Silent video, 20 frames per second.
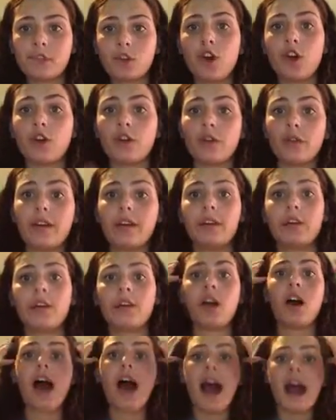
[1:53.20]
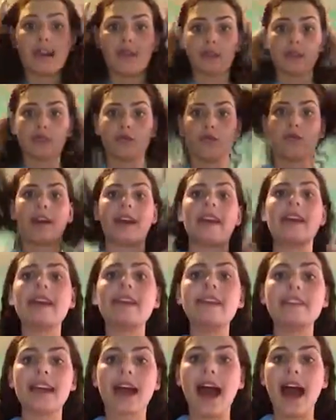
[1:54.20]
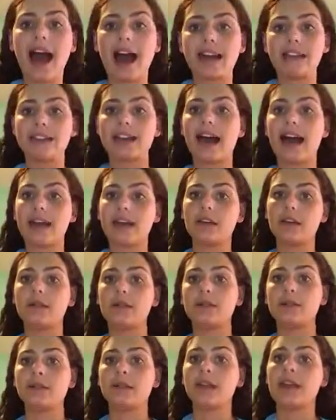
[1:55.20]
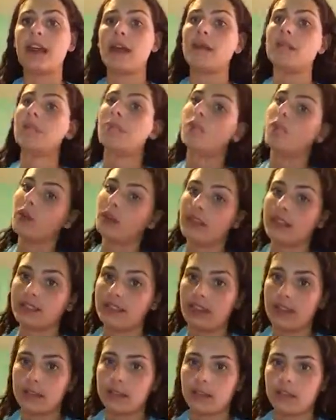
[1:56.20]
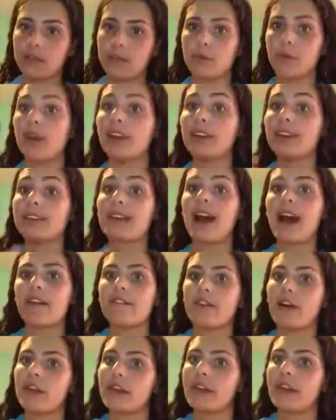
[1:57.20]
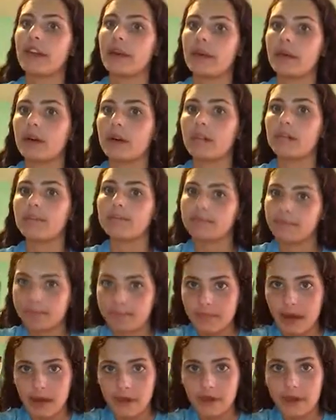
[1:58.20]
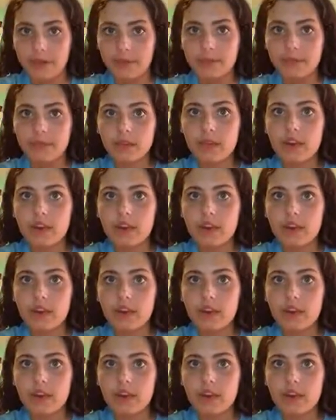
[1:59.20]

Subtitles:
got higher grades as I became more concise with them, or at least I felt that they were better.